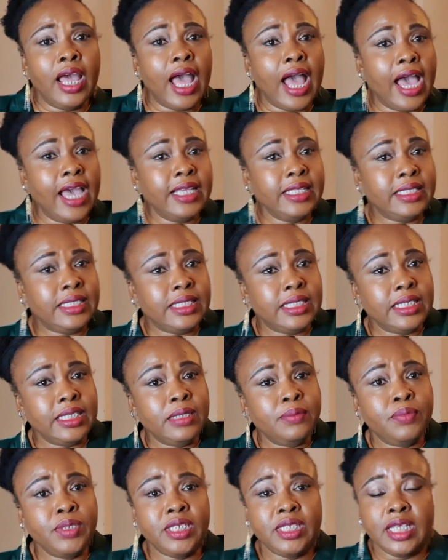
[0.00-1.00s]

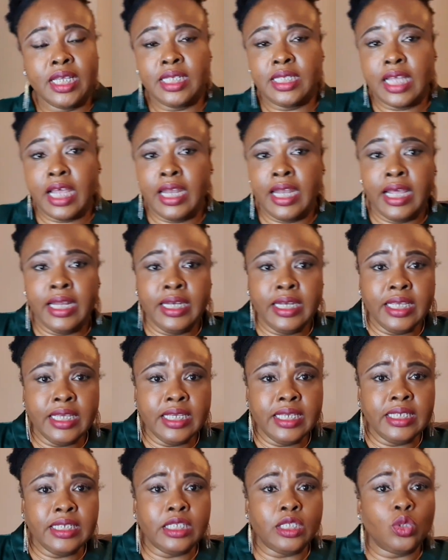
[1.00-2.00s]
IT, business
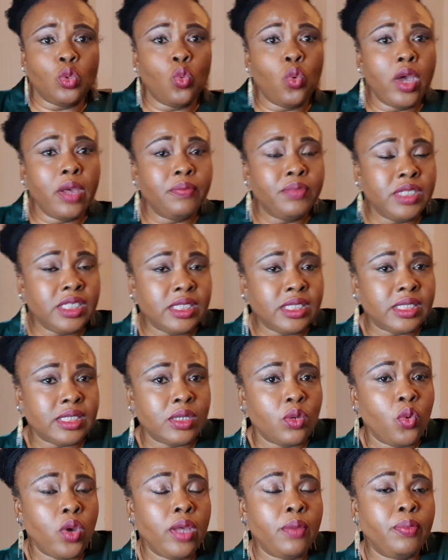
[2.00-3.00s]
analyst, web
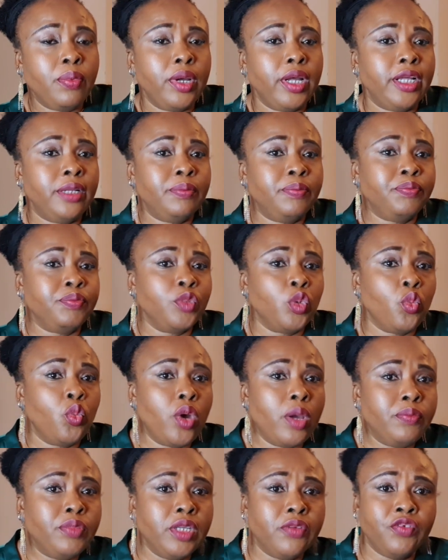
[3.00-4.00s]

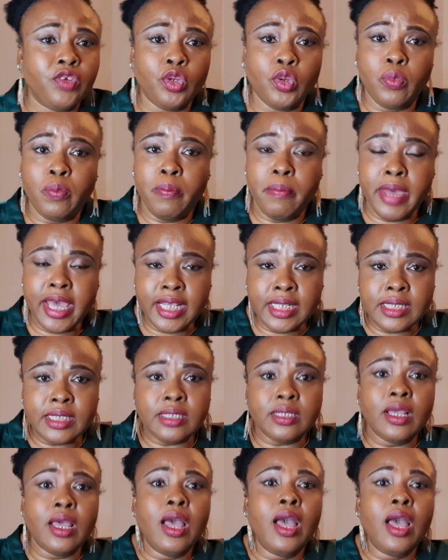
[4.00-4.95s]
development.